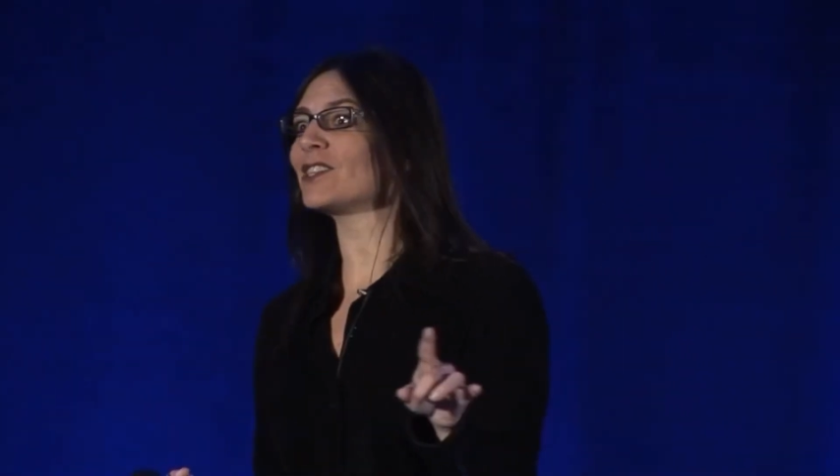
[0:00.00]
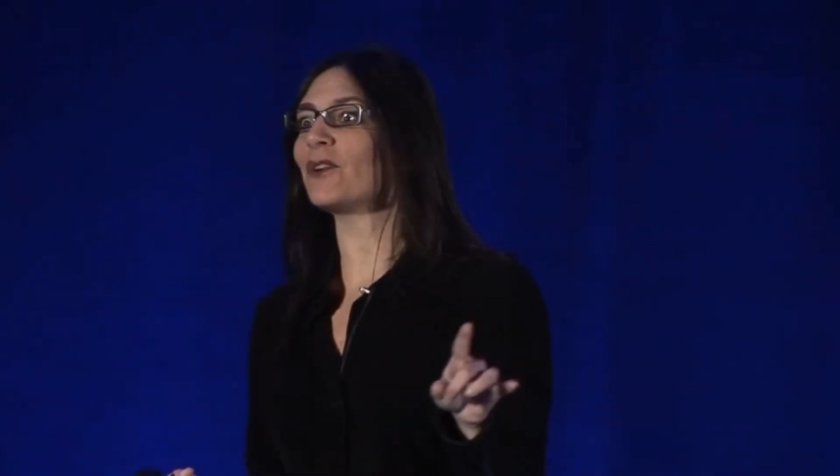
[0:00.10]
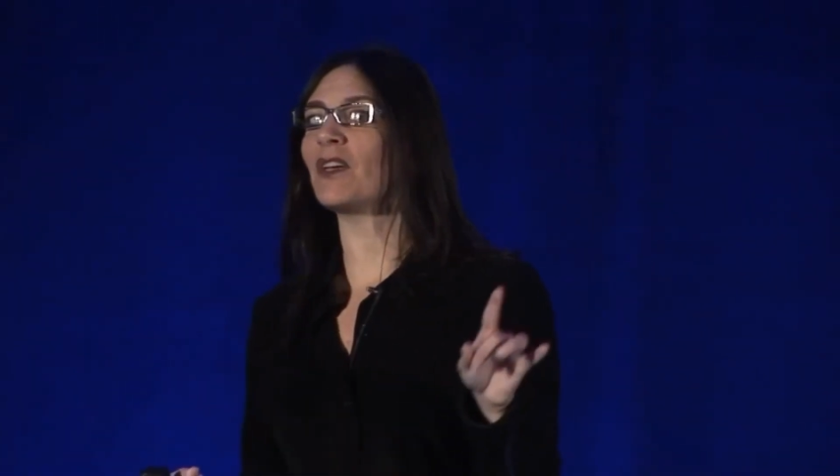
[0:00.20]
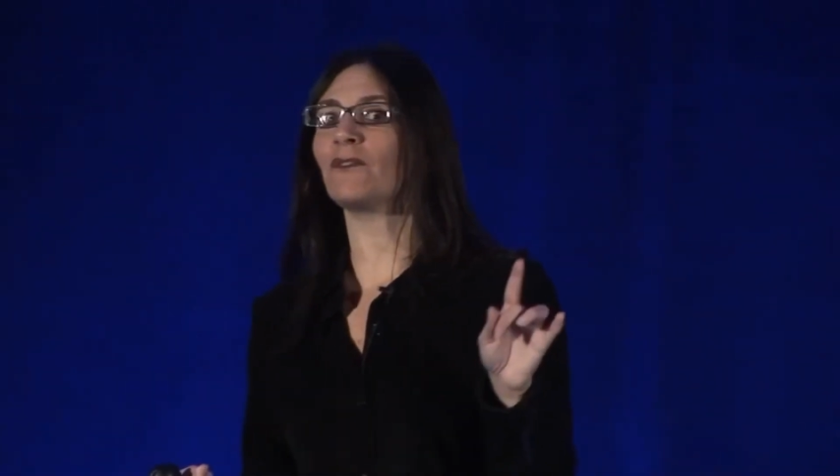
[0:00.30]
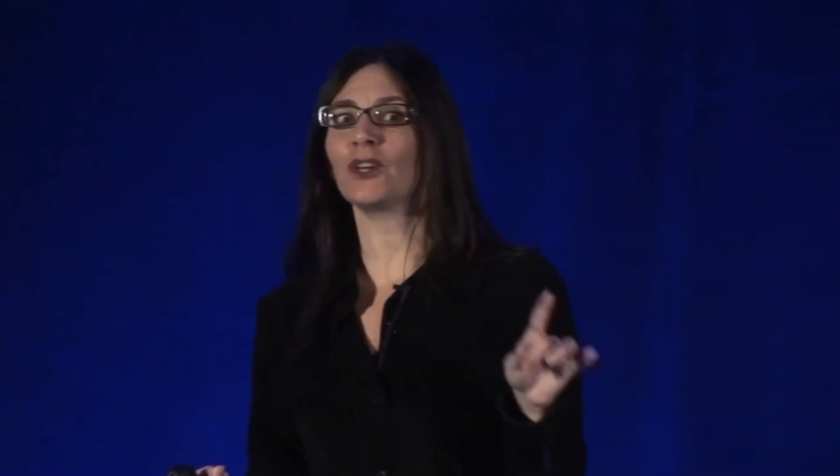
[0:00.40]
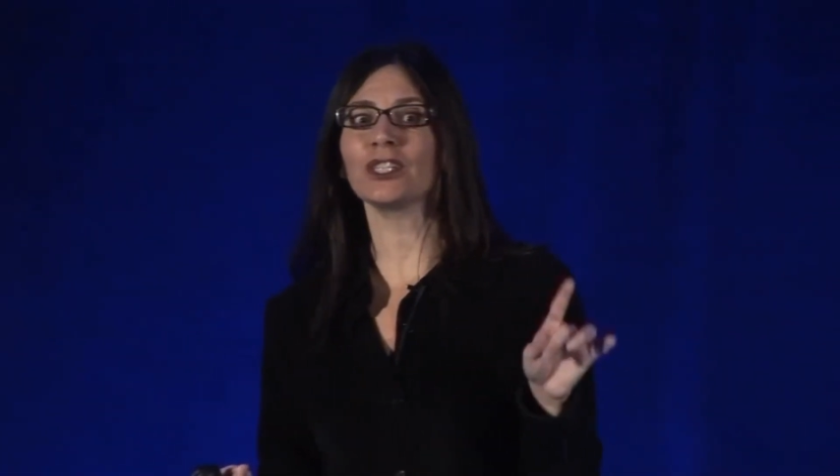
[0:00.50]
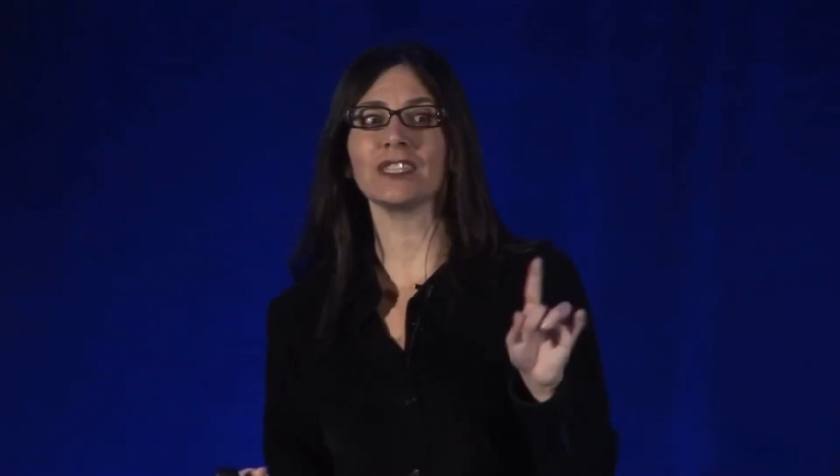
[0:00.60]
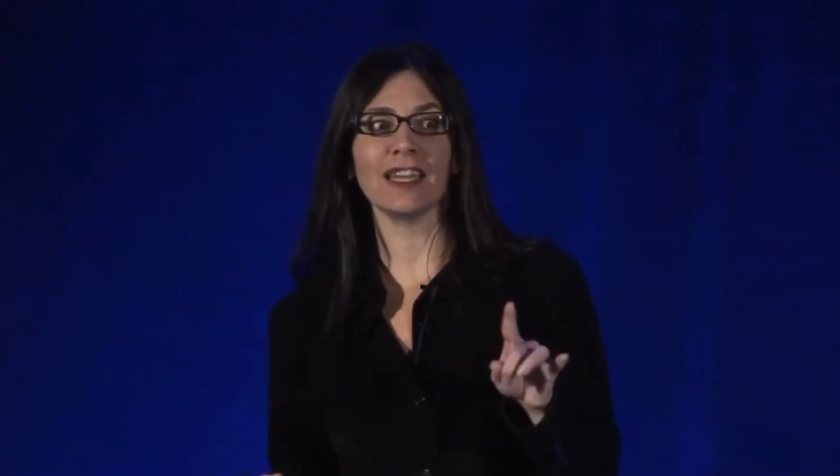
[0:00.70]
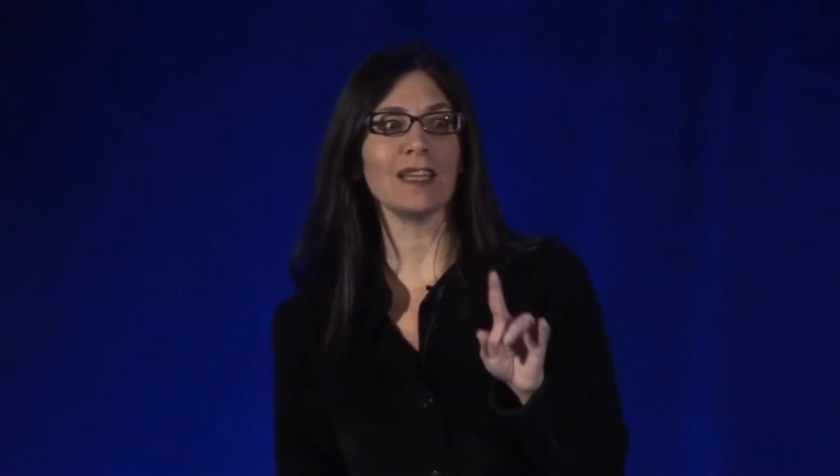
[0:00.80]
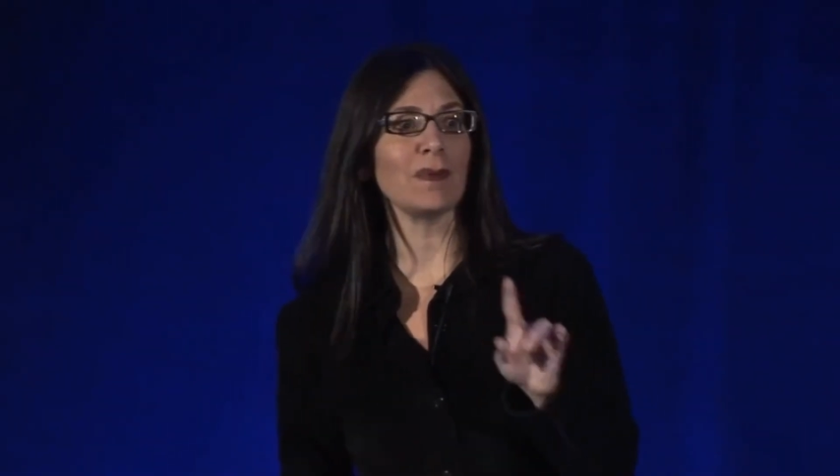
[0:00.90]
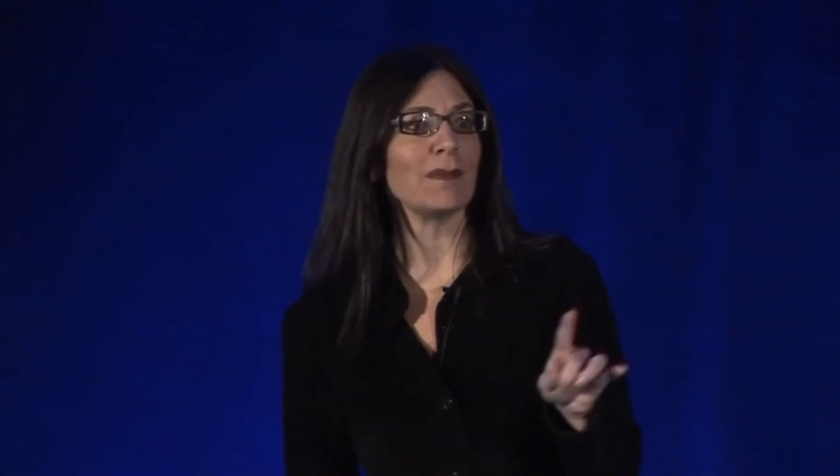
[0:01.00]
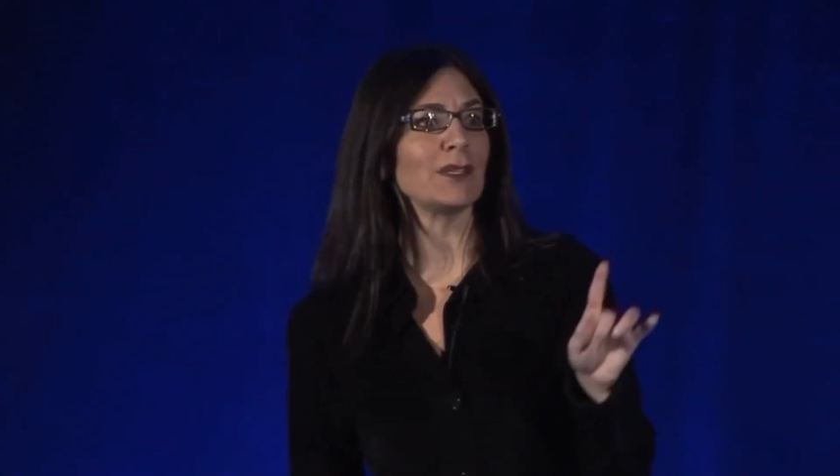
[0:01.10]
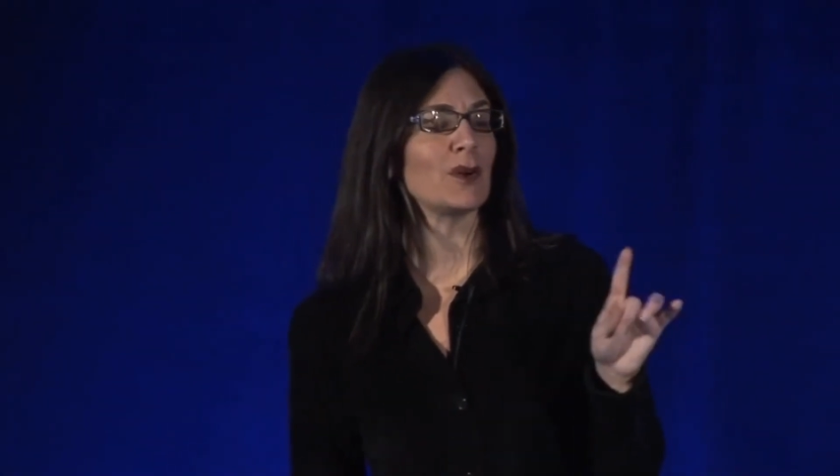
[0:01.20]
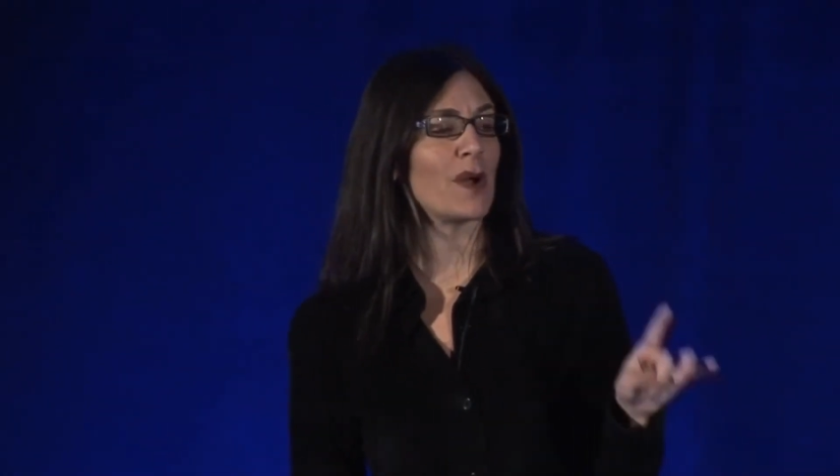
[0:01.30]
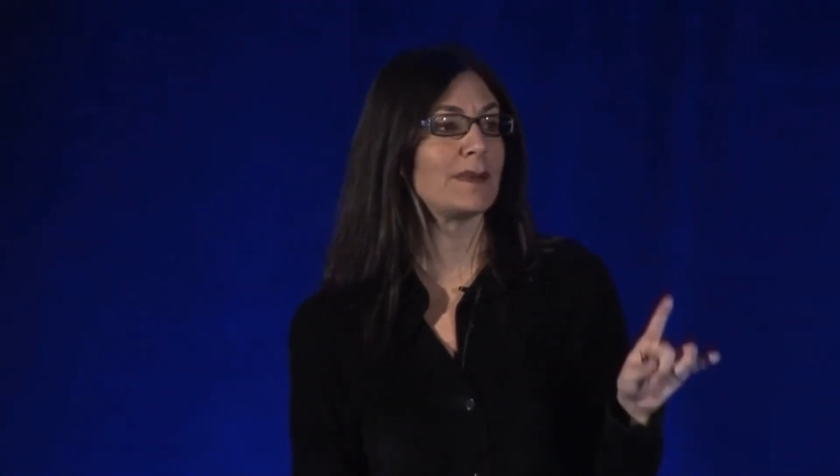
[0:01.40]
so if you're sending
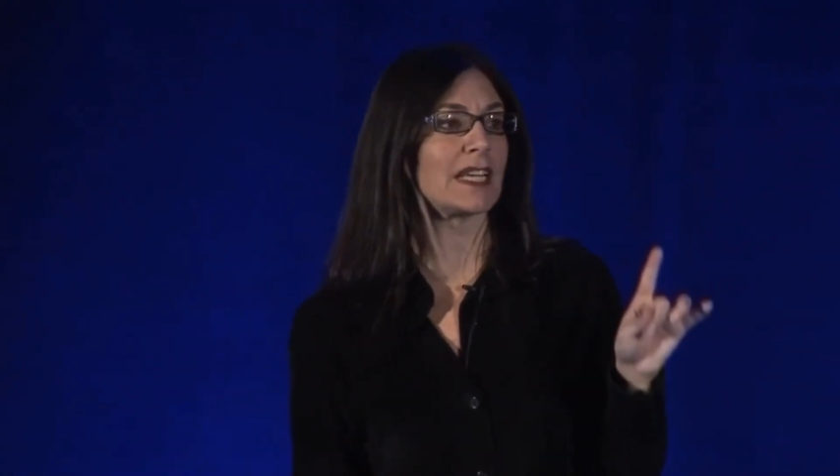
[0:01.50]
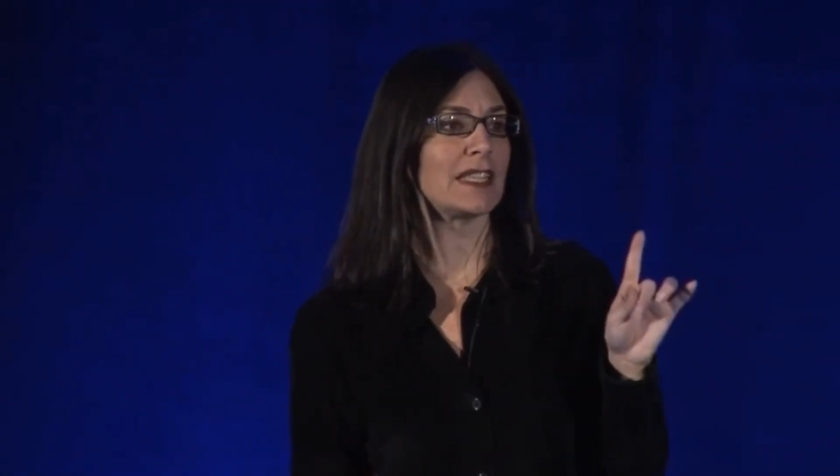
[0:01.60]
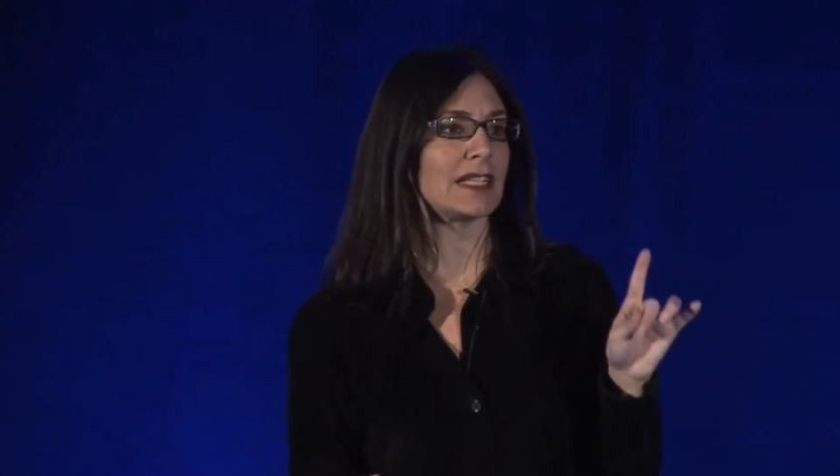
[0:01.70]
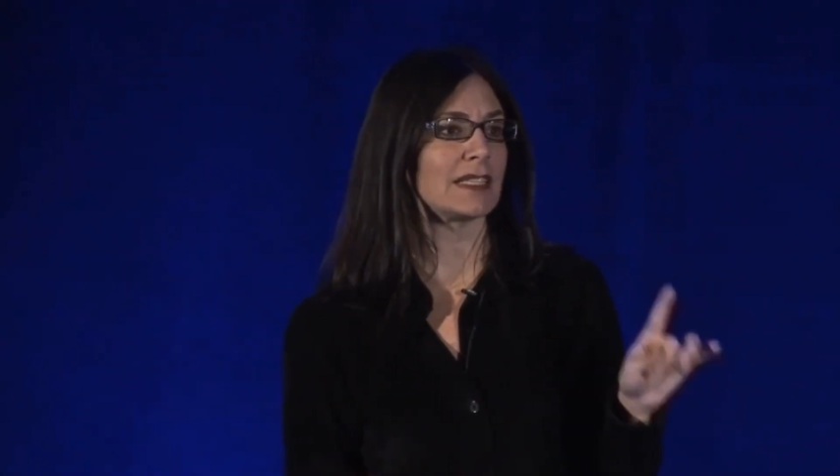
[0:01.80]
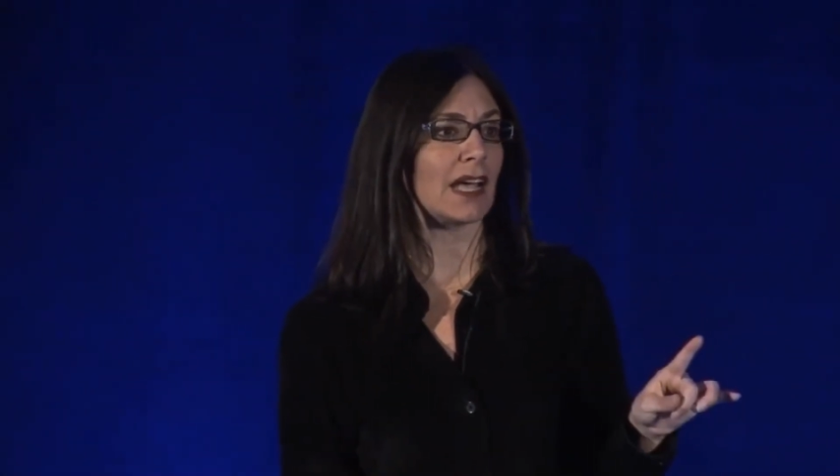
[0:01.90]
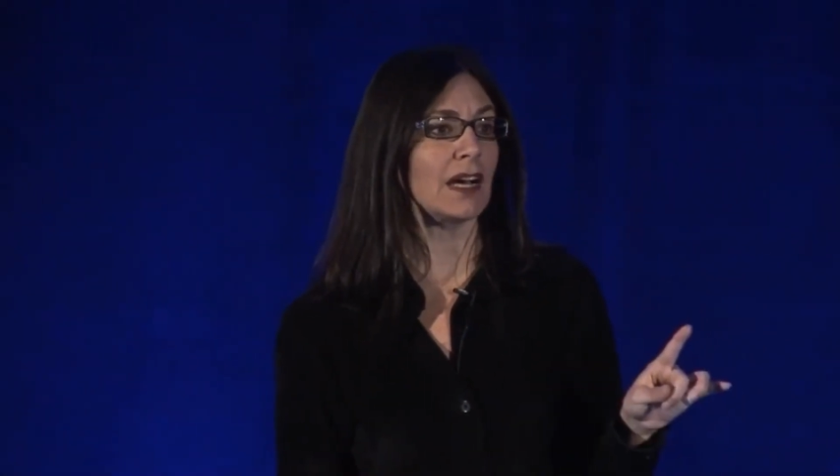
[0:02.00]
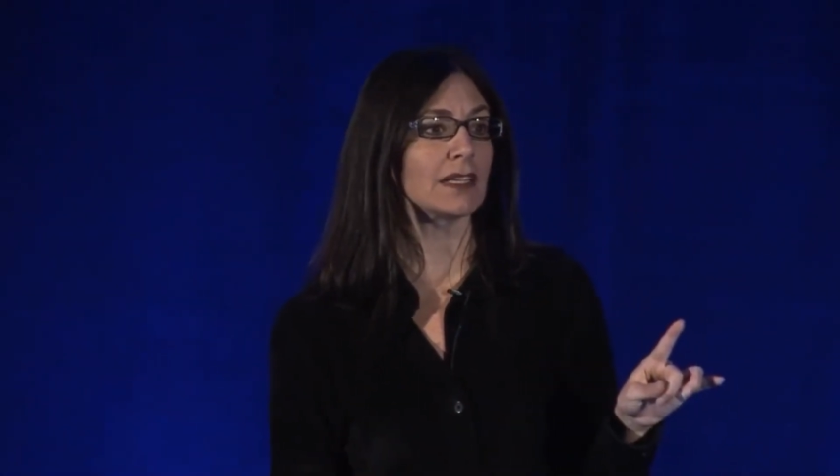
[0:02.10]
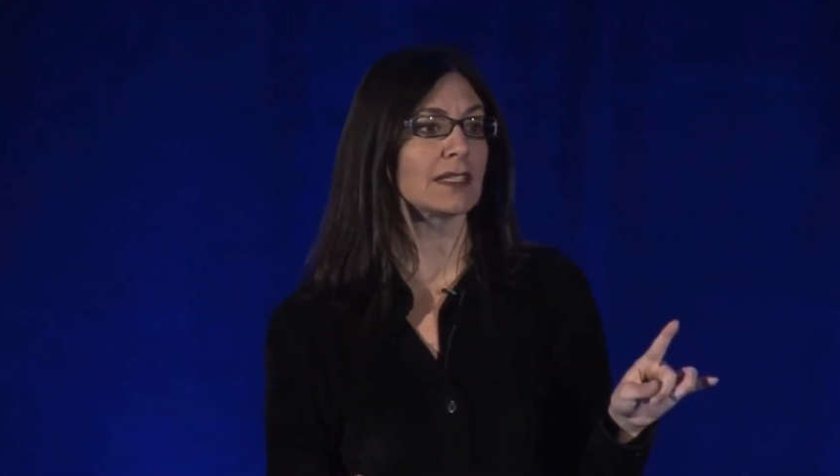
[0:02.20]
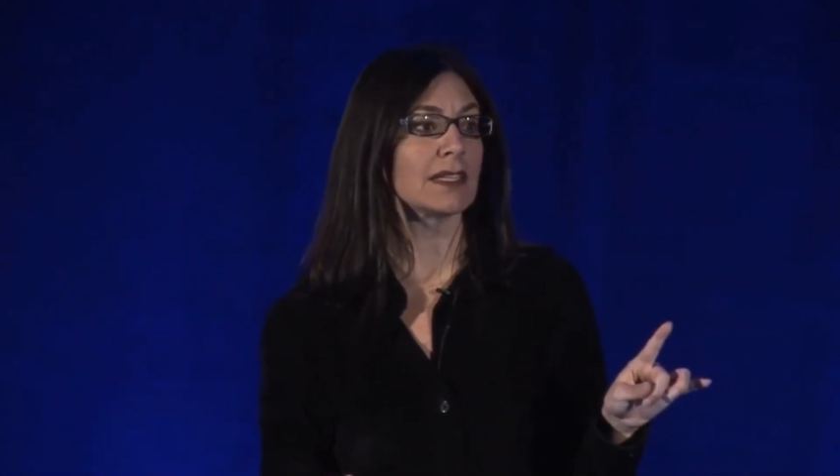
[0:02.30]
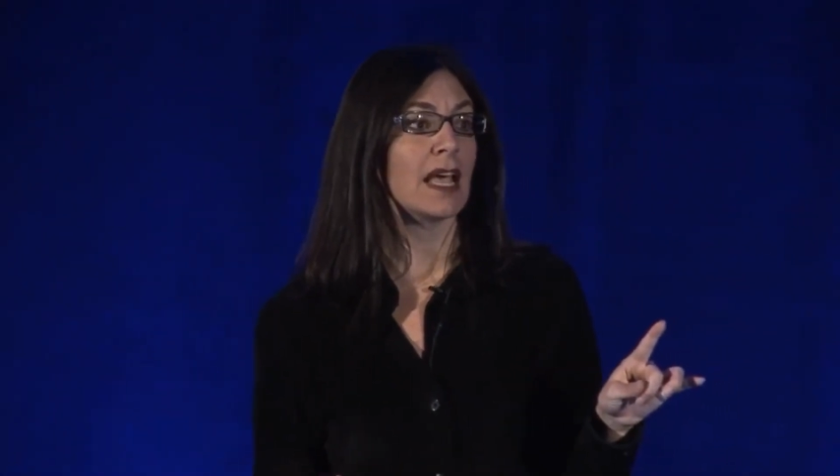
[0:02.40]
people to a website that sucks,